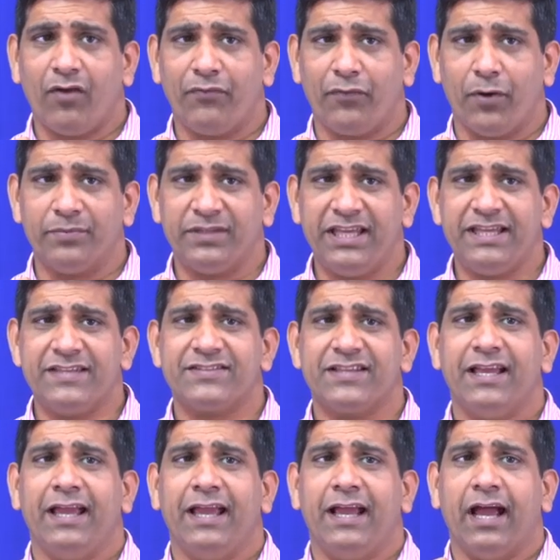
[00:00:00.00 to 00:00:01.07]
from these,
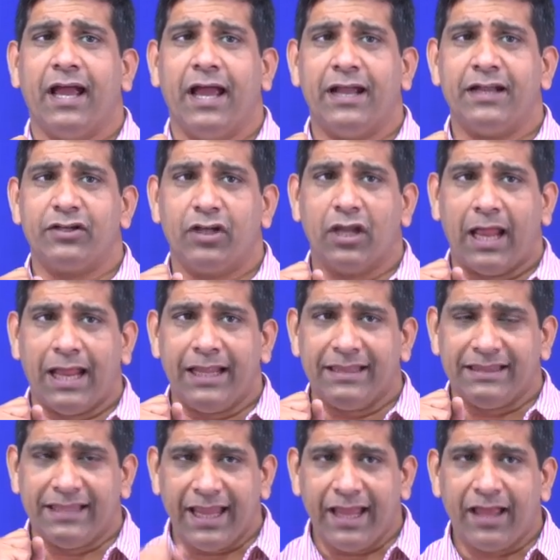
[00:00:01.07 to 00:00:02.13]
and
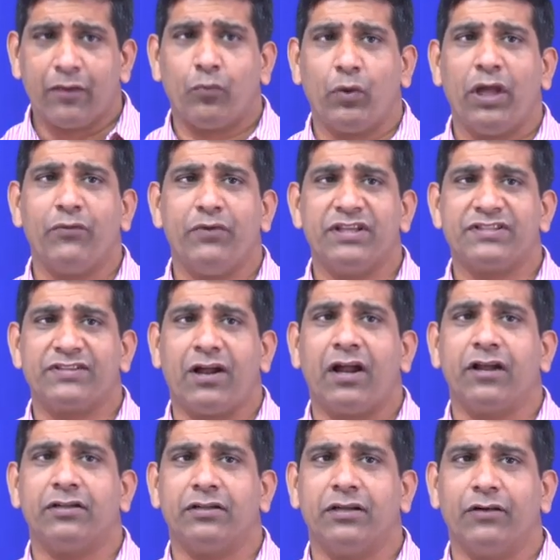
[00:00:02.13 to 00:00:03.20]
there where we
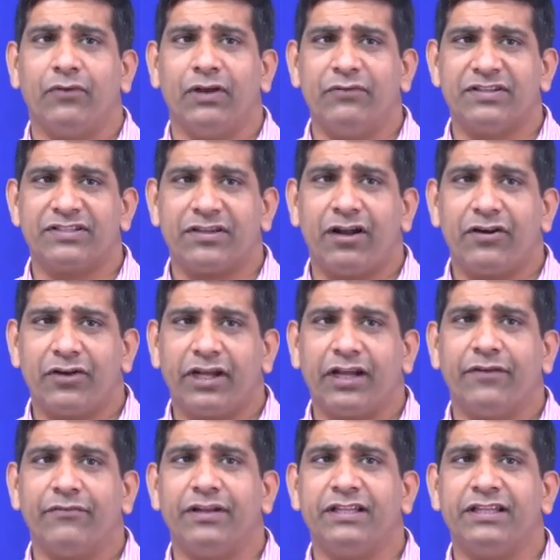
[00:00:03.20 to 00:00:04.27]
start when we start
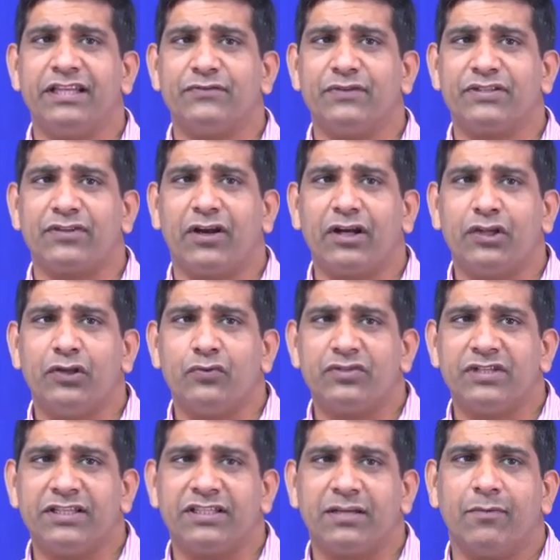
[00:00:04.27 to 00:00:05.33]
recovering these, we start
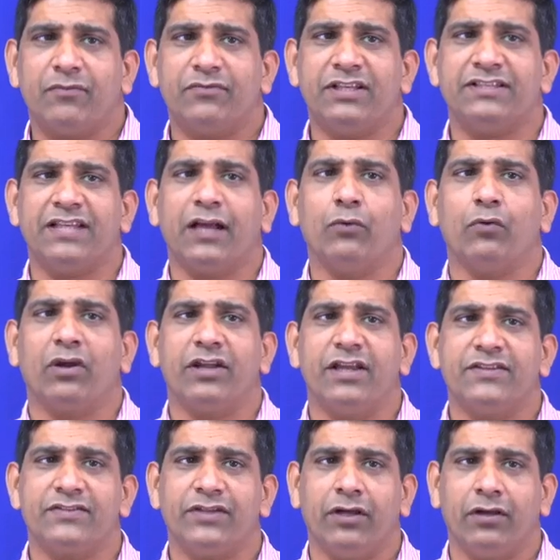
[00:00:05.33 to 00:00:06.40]
using some of these aqua
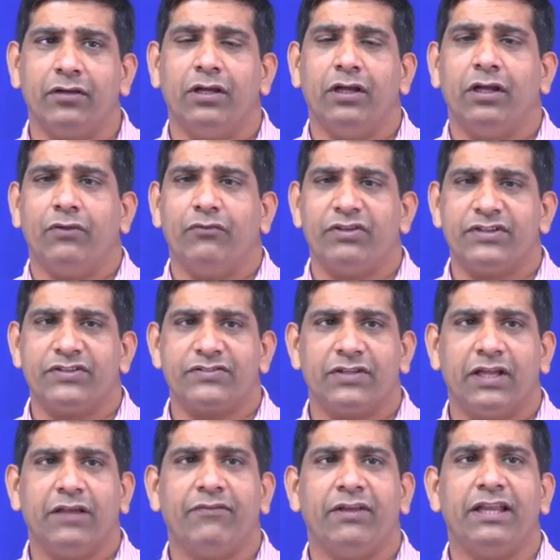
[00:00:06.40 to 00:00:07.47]
resia, which
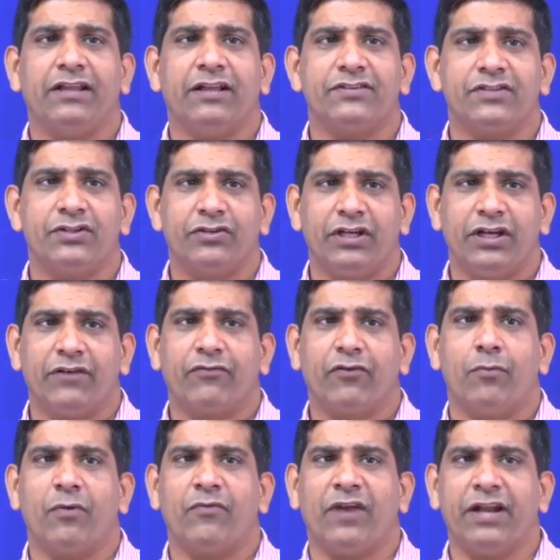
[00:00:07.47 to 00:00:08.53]
is a very concentrated
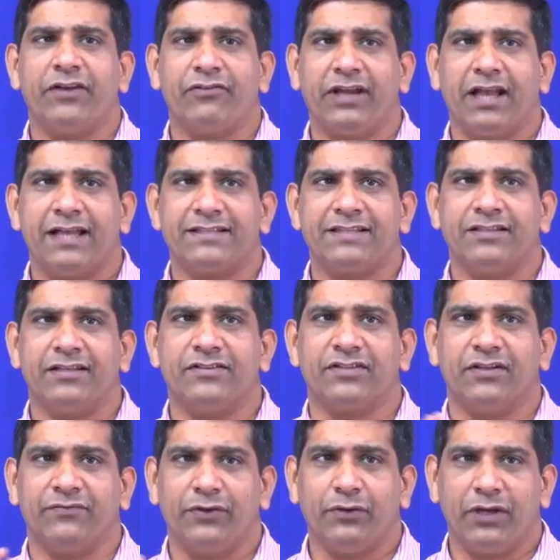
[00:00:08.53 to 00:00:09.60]
form of nitric acid and
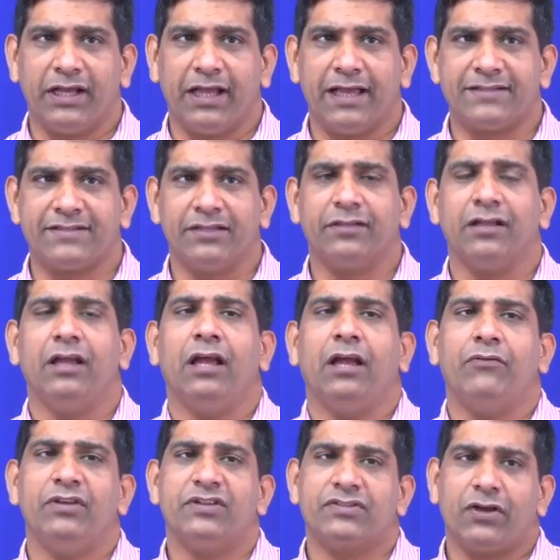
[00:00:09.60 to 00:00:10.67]
sulfuric acid.
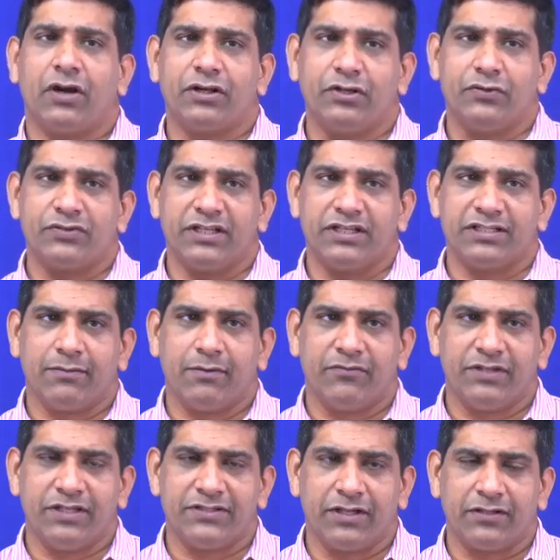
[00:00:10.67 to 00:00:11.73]
We start using some
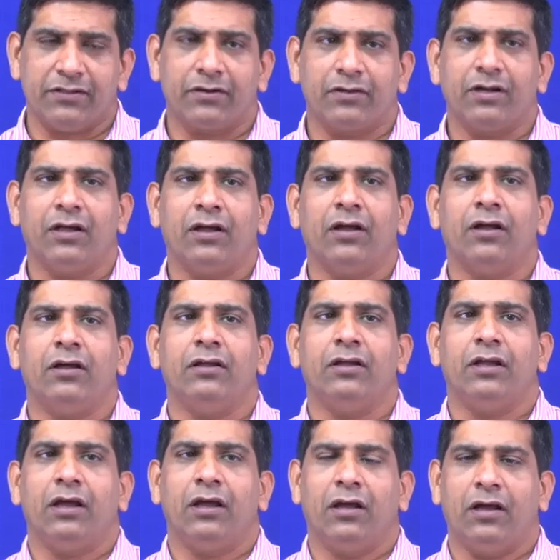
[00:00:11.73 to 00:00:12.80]
of these other
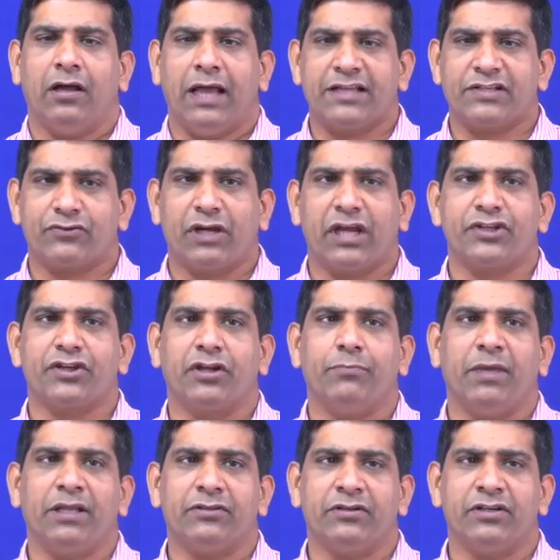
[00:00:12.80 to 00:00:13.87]
extraction
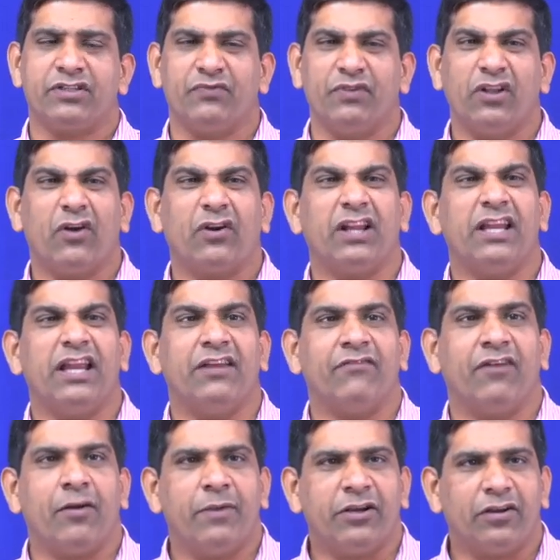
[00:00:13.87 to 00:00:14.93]
methods without any
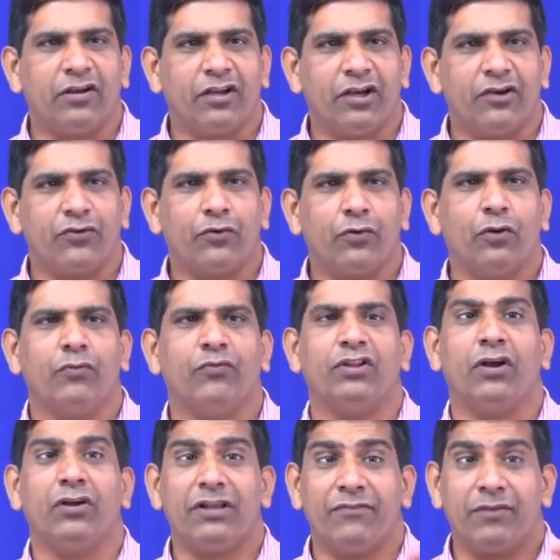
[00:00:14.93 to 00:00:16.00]
environmental control,
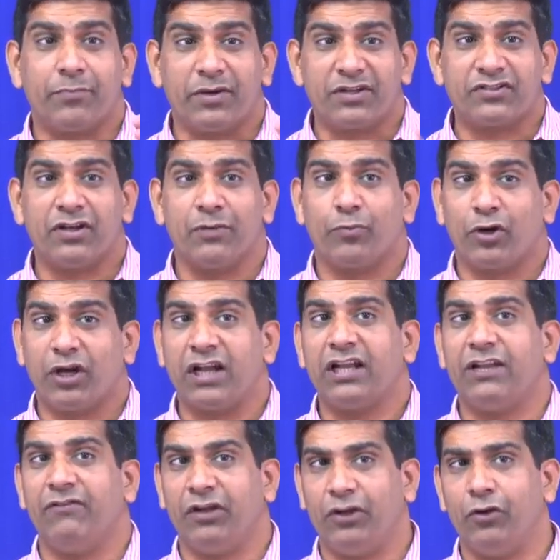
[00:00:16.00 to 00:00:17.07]
without even personal
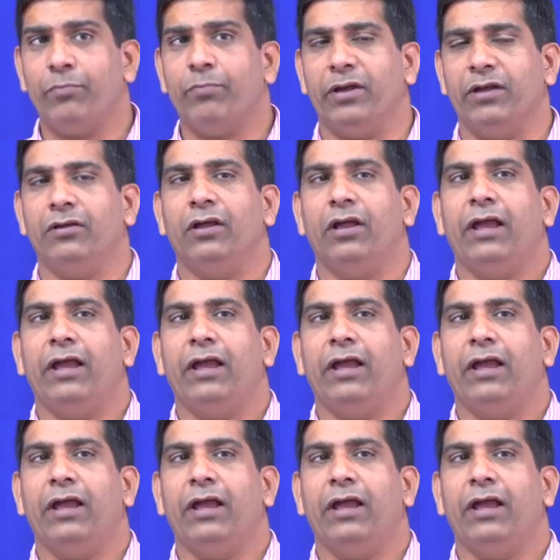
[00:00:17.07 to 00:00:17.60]
protective equipment.